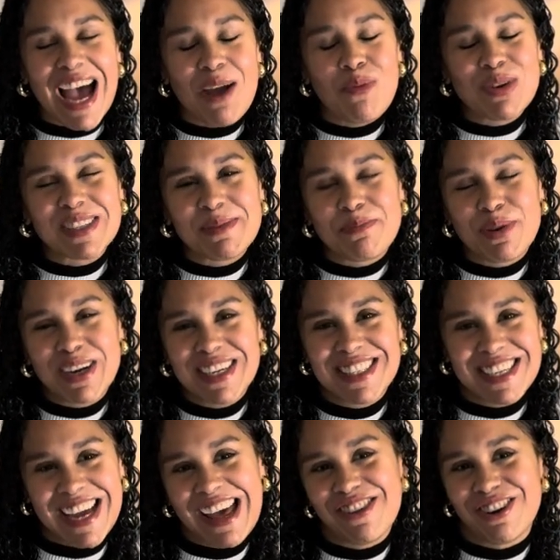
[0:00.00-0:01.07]
I wasn't putting
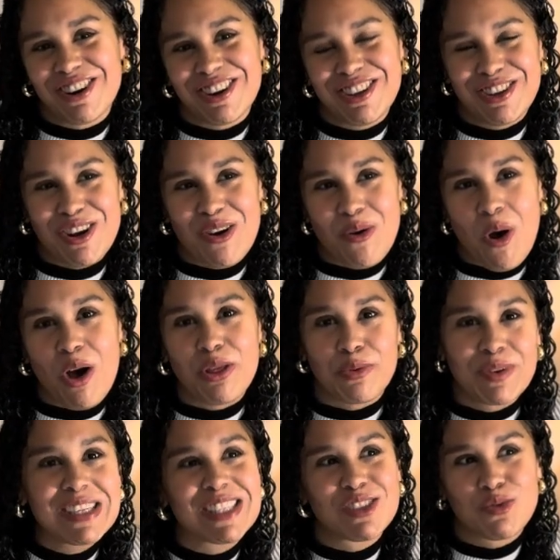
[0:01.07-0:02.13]
together, you know, all the
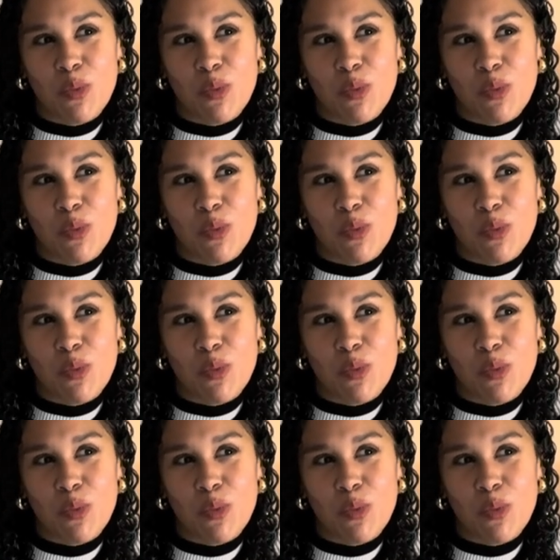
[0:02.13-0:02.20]
reasons